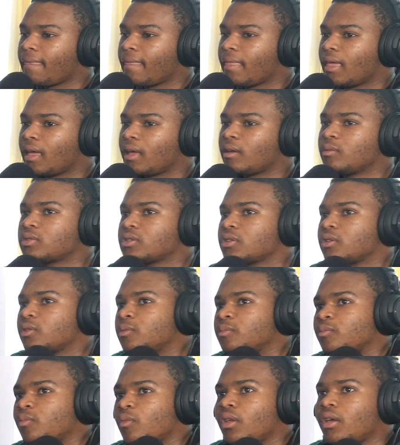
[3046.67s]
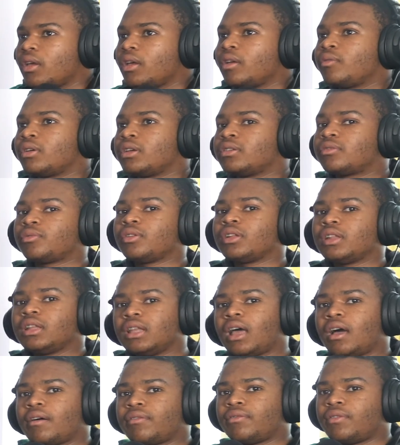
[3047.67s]
And so it's really
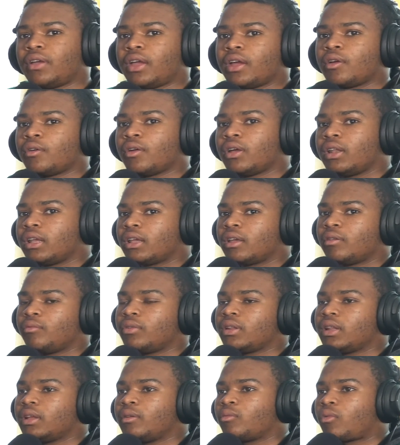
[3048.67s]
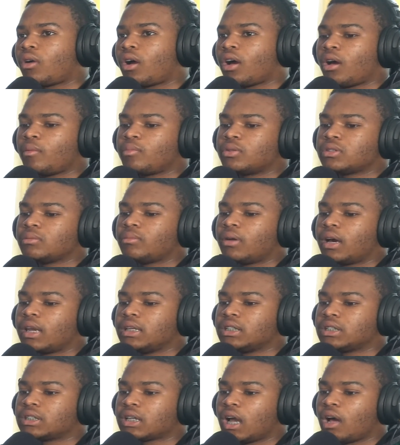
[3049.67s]
not fair, and it can really rob
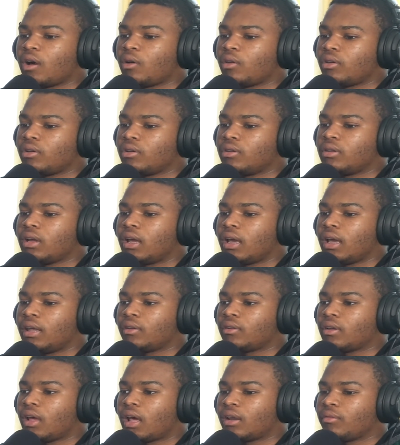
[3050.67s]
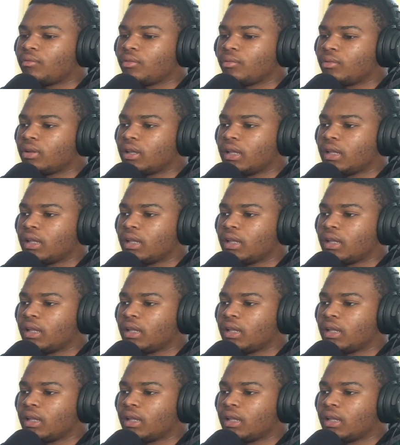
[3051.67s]
somebody's childhood, and they're not even really